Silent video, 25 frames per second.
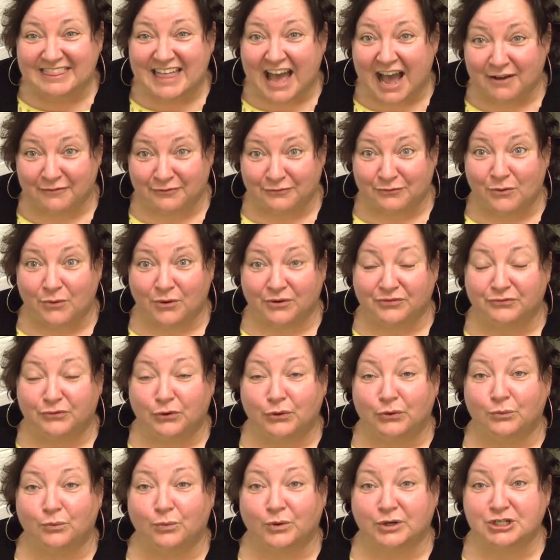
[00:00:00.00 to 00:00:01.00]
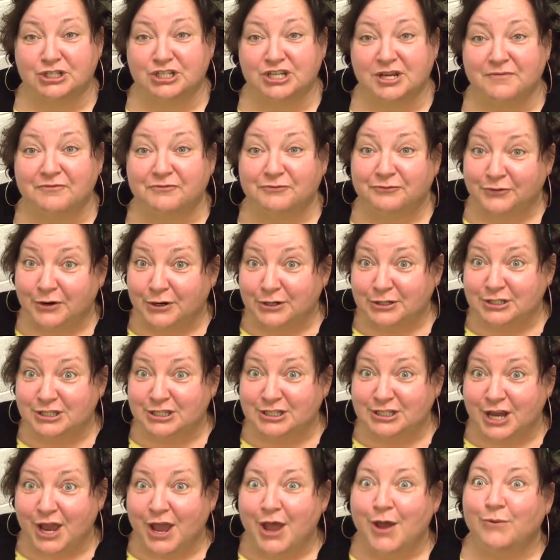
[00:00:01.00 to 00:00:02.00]
that fourfold worship
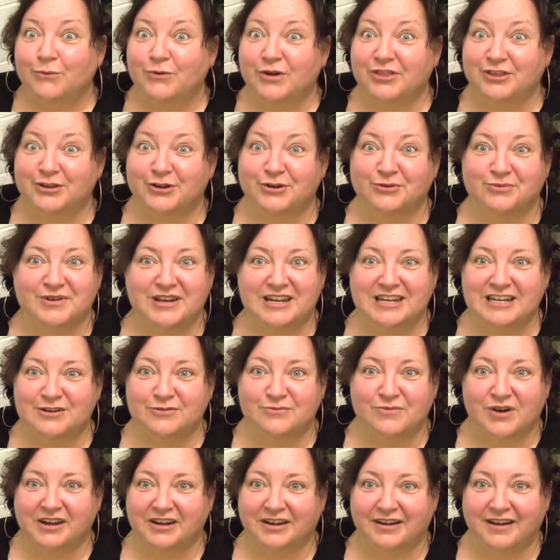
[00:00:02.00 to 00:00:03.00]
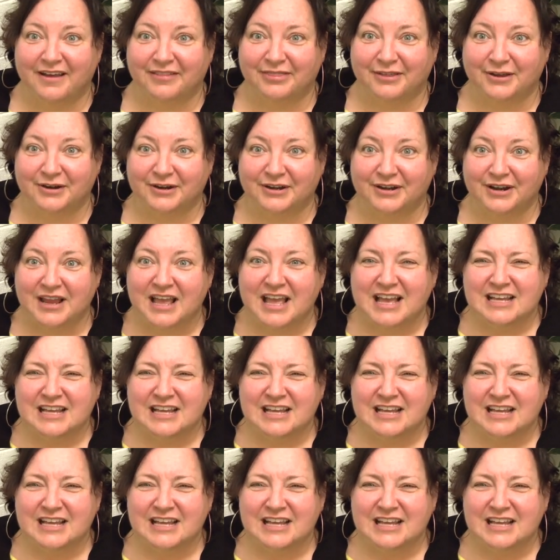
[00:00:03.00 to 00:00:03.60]
first with greeting one another,